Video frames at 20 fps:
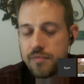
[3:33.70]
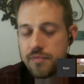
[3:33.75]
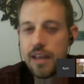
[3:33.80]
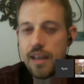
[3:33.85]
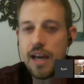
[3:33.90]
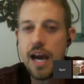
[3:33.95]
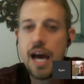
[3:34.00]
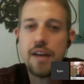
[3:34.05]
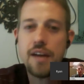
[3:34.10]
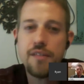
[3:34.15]

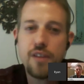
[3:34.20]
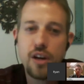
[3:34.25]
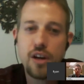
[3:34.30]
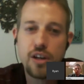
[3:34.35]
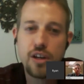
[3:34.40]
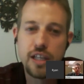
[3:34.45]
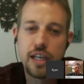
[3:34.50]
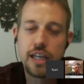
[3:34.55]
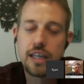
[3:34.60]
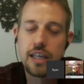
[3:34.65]
out of our
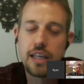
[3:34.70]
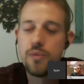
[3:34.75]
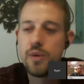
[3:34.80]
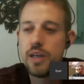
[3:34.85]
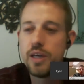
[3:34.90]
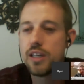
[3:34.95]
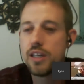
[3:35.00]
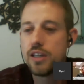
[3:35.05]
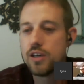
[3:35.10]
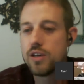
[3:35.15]
clinic, and we
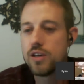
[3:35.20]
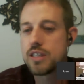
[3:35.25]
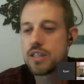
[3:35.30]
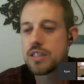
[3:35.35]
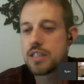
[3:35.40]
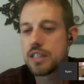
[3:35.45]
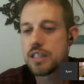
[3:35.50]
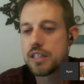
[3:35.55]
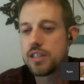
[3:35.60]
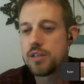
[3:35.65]
had
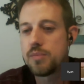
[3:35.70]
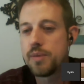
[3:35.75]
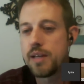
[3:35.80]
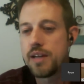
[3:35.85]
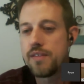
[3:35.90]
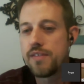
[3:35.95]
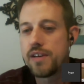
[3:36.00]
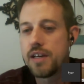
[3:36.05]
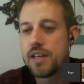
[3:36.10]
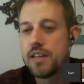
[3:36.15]
noticed a little bit
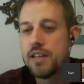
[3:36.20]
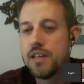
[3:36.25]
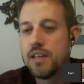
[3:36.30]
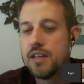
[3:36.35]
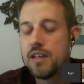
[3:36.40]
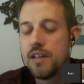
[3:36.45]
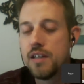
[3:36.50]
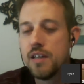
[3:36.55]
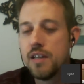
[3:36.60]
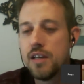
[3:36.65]
of
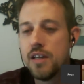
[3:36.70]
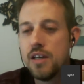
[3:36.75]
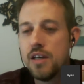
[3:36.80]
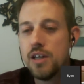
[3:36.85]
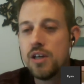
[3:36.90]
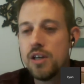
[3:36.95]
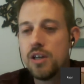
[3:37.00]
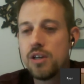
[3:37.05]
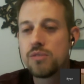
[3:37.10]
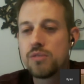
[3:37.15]

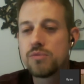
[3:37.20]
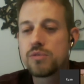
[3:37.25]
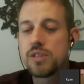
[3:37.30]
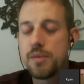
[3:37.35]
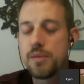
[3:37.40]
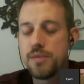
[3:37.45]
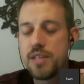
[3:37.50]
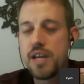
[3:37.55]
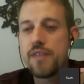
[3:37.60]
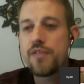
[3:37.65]

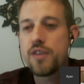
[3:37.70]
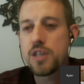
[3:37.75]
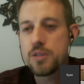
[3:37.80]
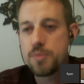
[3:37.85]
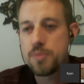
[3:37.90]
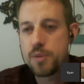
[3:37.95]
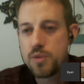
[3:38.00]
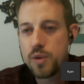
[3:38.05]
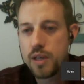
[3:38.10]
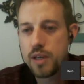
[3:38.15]
some difference
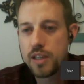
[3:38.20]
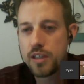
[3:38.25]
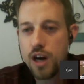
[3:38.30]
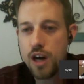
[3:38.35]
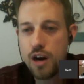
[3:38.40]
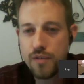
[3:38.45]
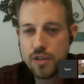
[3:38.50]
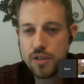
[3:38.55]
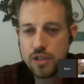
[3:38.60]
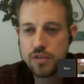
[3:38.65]
between
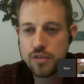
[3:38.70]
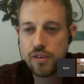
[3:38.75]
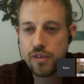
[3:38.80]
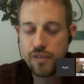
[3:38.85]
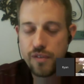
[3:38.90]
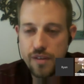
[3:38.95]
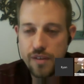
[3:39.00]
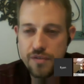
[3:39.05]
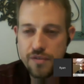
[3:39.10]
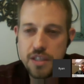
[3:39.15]
golfers over
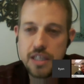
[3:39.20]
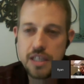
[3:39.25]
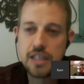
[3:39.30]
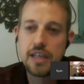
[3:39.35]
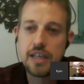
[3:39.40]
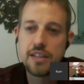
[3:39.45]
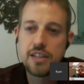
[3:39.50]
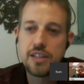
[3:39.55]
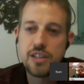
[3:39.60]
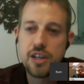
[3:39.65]
50
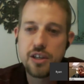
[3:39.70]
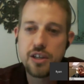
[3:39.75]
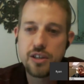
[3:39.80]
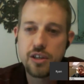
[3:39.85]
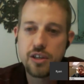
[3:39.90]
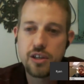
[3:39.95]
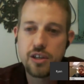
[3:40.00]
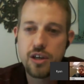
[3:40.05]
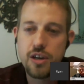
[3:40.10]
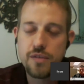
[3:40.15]
and the younger
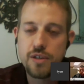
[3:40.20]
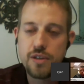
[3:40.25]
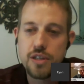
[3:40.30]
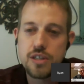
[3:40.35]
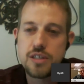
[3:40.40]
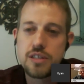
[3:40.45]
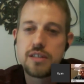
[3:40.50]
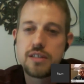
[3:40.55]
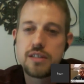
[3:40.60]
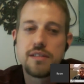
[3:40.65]

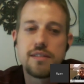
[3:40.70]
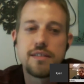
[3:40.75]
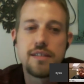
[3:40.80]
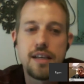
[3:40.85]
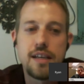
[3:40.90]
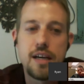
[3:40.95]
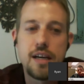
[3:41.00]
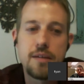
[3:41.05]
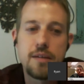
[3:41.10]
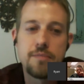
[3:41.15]
golfers.
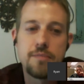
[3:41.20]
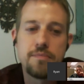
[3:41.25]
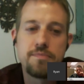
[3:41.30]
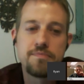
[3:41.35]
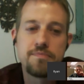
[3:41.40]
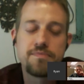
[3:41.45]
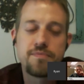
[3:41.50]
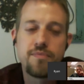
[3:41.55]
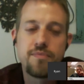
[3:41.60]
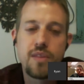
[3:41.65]

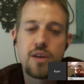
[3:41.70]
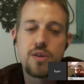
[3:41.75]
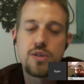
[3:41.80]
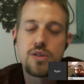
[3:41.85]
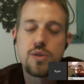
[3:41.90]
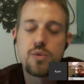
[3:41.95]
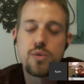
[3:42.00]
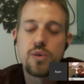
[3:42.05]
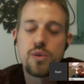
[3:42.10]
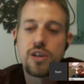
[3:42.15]
There was
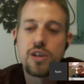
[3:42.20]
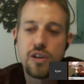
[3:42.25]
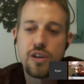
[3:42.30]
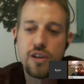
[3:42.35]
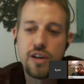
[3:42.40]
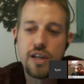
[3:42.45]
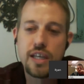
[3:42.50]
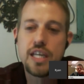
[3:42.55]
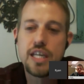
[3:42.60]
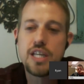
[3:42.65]
a
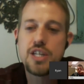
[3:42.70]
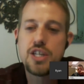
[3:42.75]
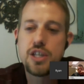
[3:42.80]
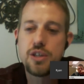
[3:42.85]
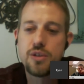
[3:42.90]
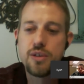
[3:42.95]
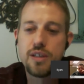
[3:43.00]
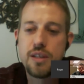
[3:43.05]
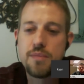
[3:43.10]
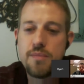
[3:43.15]
recurring
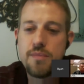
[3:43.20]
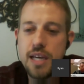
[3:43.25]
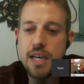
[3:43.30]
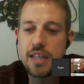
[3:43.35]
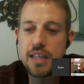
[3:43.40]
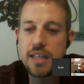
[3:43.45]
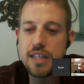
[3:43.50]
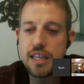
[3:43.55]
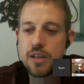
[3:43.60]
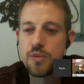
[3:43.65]
issue, and the
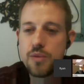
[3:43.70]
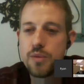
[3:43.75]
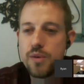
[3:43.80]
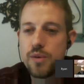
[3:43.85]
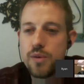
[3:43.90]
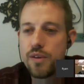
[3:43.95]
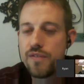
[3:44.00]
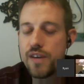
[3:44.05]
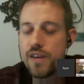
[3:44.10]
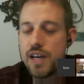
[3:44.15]
main thing that we
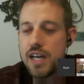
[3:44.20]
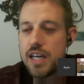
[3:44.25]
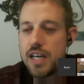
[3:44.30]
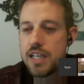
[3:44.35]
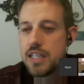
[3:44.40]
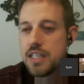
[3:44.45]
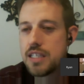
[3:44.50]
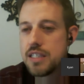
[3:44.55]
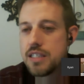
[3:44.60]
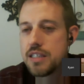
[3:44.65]
would find
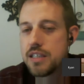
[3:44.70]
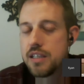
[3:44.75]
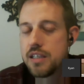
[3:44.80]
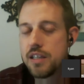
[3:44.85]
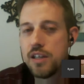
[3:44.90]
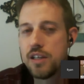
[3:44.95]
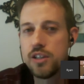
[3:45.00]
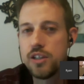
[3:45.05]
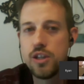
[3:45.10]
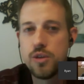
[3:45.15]
is,
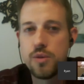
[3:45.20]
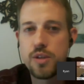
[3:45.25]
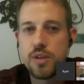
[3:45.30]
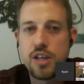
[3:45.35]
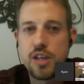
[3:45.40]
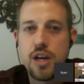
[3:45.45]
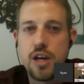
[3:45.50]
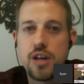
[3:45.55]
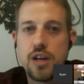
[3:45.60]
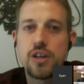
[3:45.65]
with a
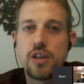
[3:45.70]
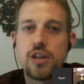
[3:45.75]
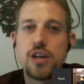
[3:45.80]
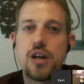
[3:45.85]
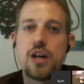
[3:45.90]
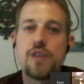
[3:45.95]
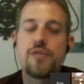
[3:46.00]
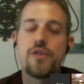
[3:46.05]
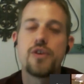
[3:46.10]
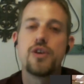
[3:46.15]
younger
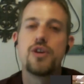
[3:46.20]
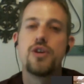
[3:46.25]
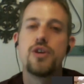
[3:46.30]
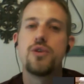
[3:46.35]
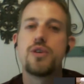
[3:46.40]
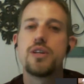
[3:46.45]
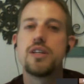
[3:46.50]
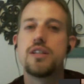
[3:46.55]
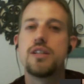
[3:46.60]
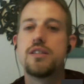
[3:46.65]
golfer, you
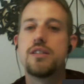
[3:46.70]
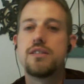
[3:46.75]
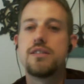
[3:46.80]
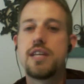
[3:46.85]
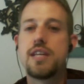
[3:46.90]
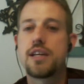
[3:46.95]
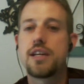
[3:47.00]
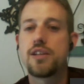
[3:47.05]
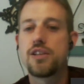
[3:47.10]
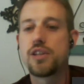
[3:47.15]
could
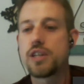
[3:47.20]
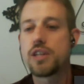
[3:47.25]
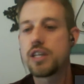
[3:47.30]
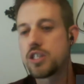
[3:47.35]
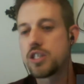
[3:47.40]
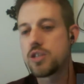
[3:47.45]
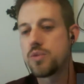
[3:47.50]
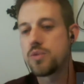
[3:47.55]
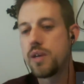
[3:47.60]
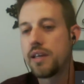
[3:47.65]
take a look at his
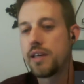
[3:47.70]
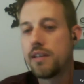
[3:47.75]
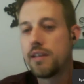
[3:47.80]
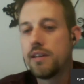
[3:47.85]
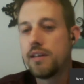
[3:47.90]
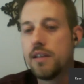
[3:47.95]
swing.